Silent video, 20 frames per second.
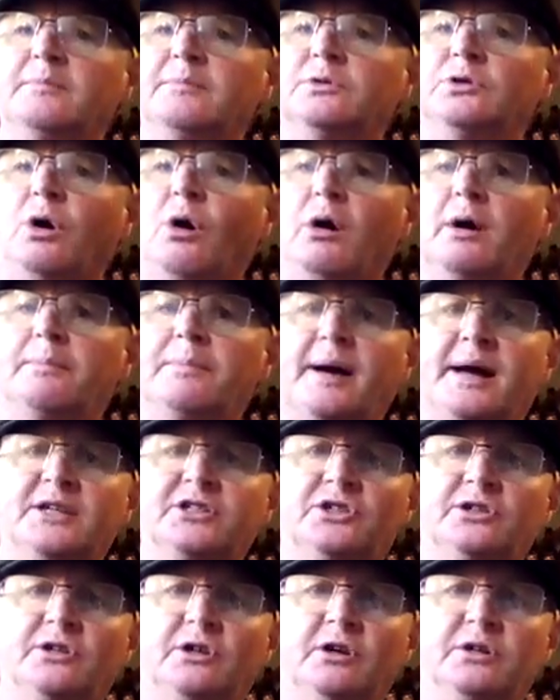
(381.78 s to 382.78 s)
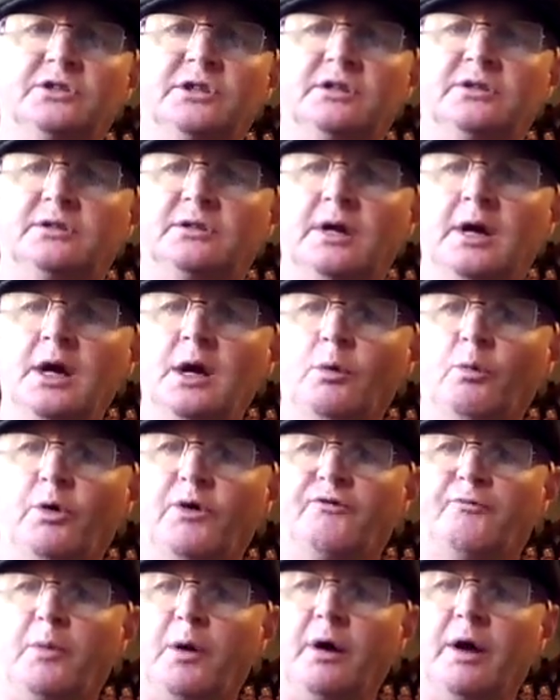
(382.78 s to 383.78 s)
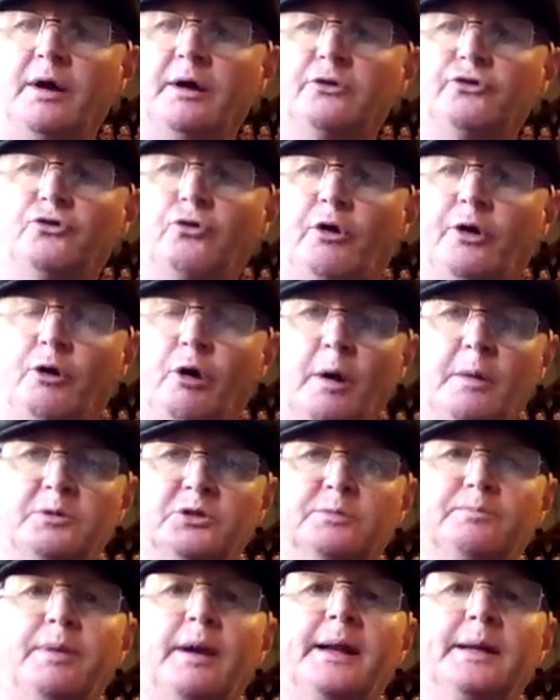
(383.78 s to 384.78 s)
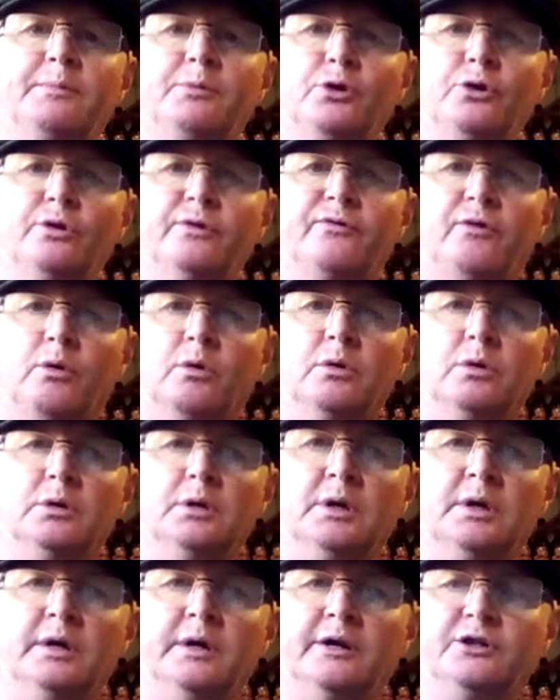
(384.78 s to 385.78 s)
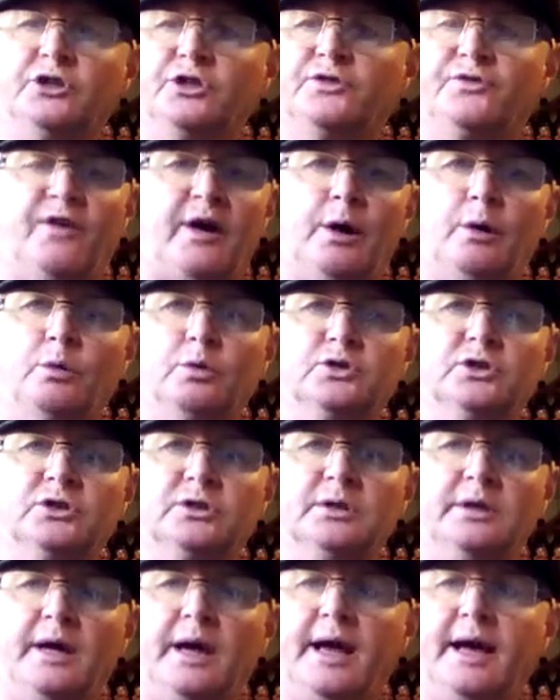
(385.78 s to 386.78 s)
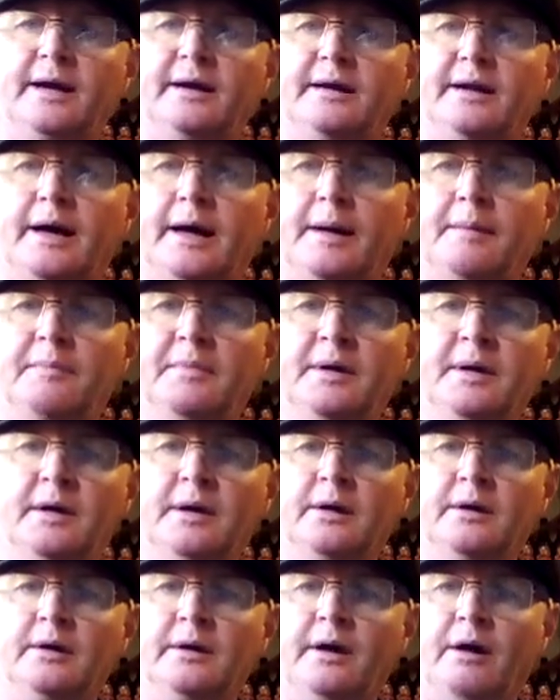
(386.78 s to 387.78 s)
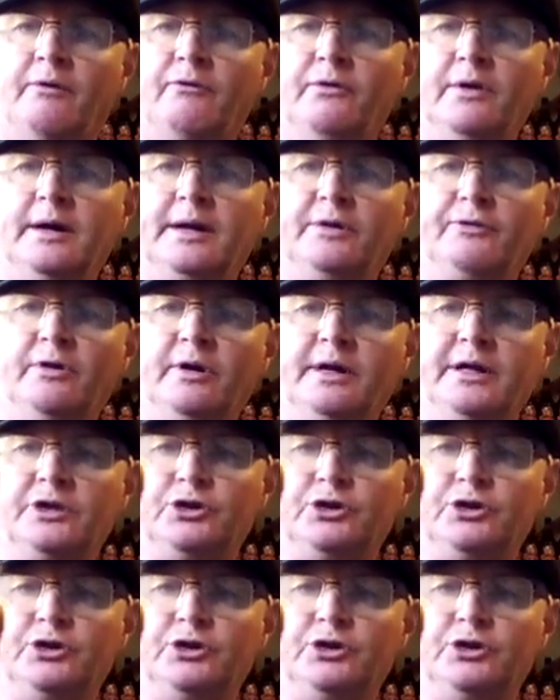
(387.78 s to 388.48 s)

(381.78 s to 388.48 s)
Thai bastard that I did with my dried hops. It's bloody beautiful. It just fuggles, and I really